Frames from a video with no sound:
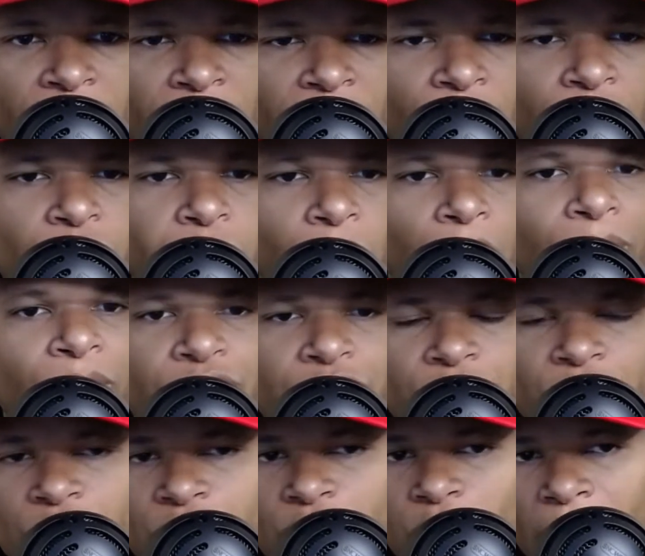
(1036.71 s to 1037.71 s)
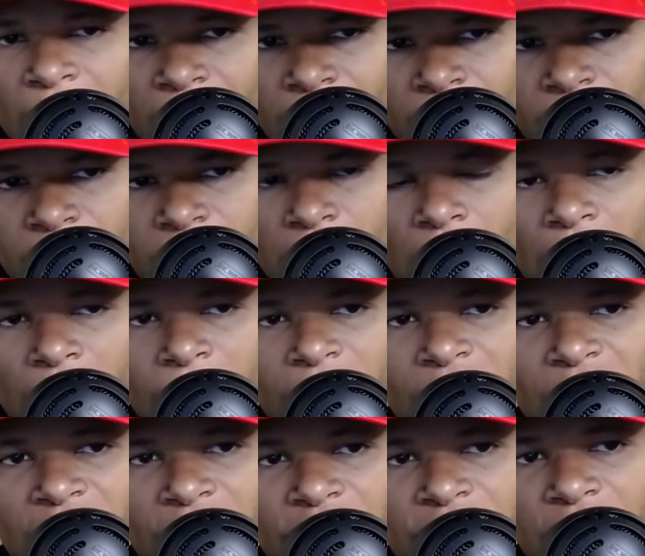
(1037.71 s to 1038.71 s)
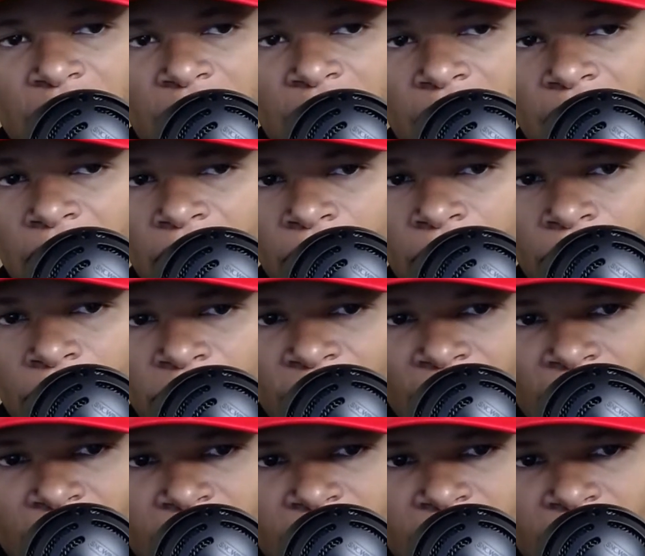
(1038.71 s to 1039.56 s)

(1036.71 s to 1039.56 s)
There's one person who tweeted talking about the Gibson Go thing.